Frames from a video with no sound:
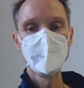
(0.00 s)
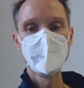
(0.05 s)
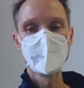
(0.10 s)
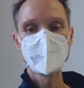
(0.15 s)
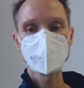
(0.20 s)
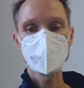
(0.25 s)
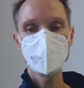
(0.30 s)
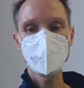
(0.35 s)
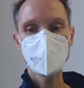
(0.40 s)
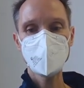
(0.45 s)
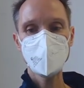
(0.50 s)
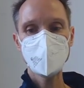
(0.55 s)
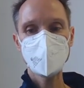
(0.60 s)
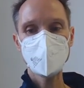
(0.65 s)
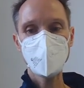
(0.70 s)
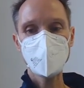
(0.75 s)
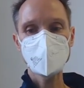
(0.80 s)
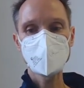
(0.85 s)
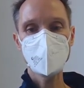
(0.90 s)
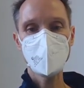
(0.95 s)
so you can
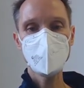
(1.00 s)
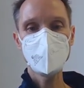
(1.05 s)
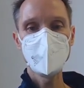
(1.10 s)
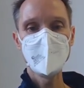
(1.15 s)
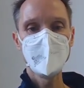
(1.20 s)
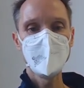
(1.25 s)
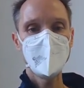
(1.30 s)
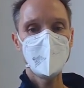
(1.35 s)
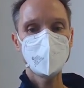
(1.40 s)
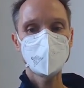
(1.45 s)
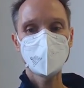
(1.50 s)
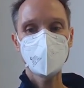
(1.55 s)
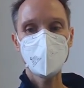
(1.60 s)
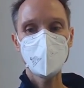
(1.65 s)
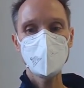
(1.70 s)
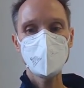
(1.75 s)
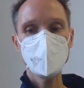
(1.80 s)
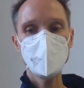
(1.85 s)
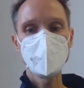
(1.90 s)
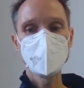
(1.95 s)
catch up and
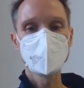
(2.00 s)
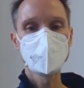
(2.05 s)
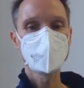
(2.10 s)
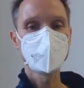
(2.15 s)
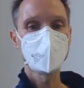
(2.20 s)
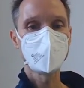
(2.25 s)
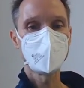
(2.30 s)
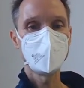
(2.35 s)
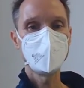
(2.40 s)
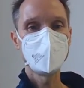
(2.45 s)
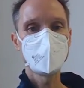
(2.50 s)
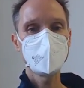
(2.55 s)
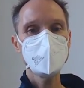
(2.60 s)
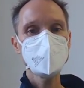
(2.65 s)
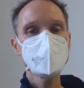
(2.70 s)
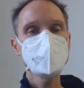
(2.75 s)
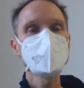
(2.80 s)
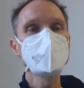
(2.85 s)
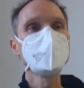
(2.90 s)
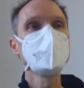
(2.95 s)
type in this form.
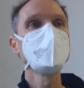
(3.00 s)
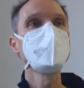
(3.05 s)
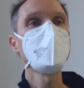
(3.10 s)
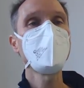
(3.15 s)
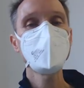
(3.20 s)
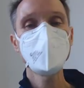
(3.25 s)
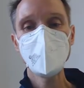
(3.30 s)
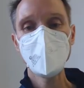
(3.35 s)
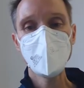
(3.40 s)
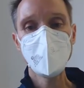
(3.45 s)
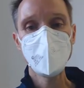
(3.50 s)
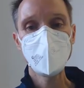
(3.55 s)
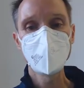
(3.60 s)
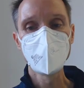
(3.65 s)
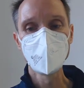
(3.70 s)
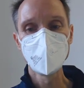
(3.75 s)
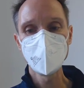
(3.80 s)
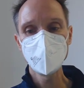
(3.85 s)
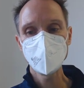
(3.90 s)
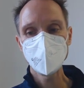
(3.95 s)
This is not
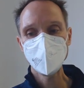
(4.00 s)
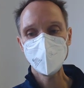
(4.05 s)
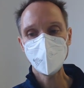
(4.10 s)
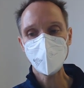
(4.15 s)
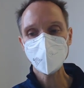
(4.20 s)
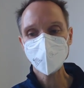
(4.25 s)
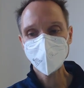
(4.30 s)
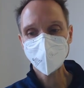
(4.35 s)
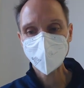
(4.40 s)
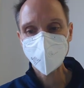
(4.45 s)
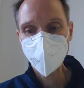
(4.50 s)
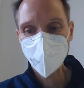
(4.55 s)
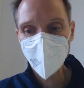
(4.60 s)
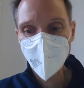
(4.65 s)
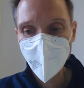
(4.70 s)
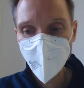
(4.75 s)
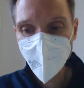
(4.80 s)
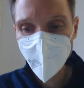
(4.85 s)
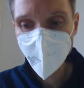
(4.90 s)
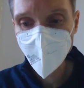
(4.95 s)
Angular yet.
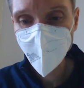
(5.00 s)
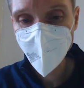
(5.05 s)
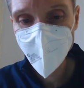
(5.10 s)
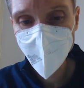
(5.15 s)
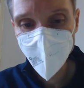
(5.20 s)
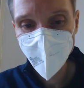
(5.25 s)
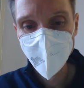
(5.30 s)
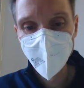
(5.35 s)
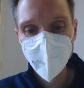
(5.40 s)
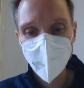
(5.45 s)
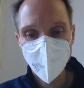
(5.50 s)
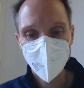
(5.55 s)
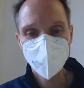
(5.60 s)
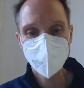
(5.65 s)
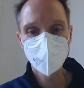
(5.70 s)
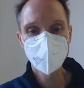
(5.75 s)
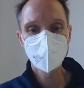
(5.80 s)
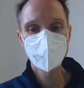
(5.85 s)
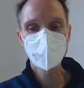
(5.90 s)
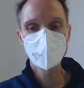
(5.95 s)
This
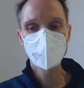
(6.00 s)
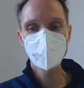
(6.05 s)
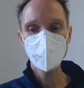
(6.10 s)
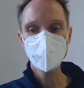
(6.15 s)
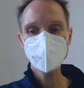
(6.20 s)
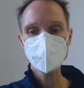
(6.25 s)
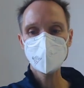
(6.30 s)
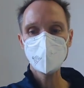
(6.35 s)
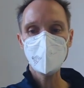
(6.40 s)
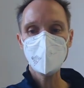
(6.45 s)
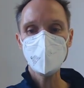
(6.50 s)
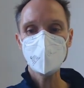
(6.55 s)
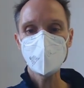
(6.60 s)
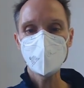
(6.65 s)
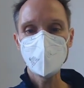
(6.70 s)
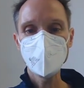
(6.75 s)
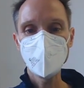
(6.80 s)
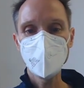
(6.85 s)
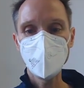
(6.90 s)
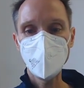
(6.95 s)
is just
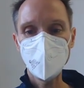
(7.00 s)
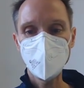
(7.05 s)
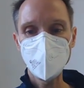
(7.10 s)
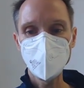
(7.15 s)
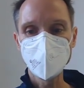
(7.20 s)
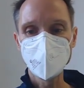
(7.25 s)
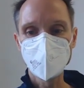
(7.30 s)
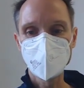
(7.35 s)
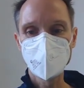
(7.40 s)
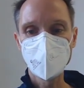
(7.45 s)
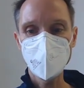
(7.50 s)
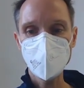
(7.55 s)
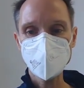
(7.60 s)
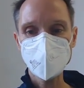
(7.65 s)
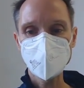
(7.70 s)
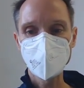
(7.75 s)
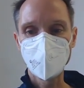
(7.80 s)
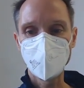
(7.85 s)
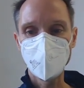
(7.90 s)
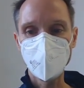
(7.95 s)
HTML, just
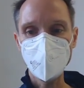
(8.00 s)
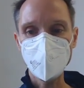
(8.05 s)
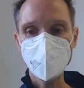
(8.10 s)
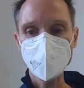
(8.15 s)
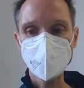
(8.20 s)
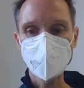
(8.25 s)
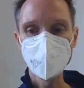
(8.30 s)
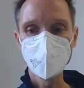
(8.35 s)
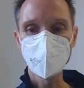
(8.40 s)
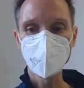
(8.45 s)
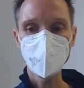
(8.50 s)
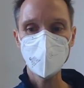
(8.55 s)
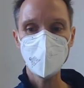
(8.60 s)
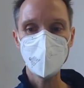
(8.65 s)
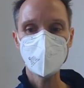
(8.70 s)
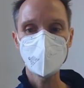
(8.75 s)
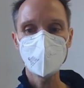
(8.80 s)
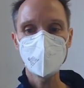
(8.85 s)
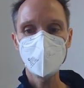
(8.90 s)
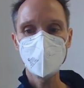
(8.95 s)
a very simple
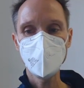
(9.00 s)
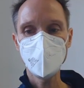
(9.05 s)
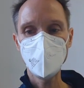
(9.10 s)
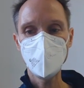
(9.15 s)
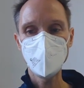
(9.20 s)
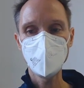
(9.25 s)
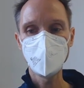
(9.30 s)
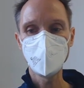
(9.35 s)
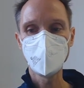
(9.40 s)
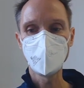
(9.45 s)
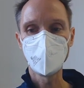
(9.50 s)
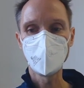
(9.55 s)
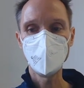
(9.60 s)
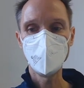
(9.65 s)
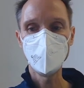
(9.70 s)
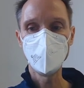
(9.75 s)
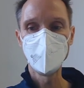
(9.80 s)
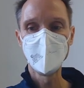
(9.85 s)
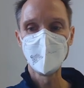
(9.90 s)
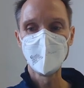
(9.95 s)
HTML
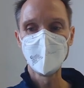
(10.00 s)
form